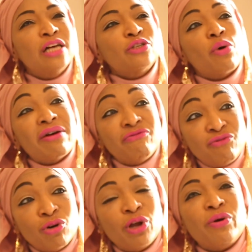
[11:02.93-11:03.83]
So I
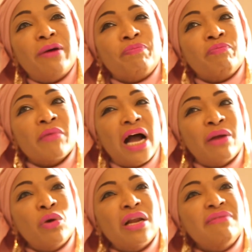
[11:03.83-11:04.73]
follow him.
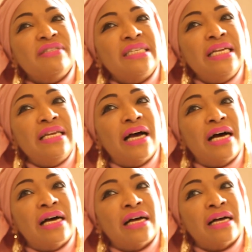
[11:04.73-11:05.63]
And what I've seen,
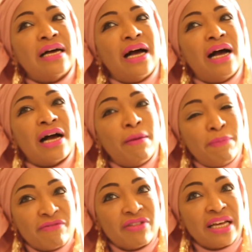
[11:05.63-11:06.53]
a
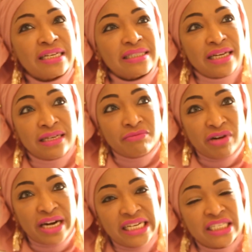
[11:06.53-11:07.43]
couple of things in
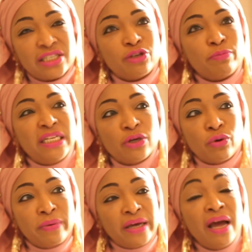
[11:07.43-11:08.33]
relation to Peter
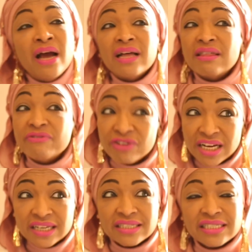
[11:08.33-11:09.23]
Obi. The
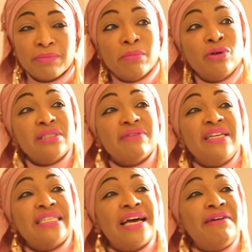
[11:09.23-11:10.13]
first, in most of
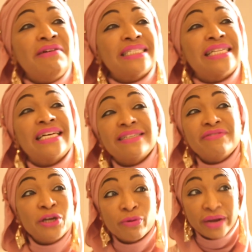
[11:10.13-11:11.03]
these areas, there's
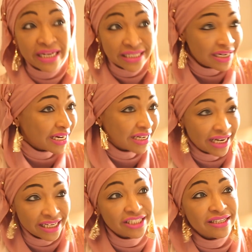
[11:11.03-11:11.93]
even no internet
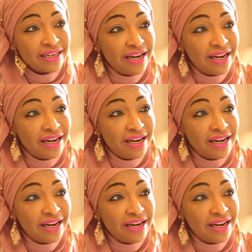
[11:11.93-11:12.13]
connection.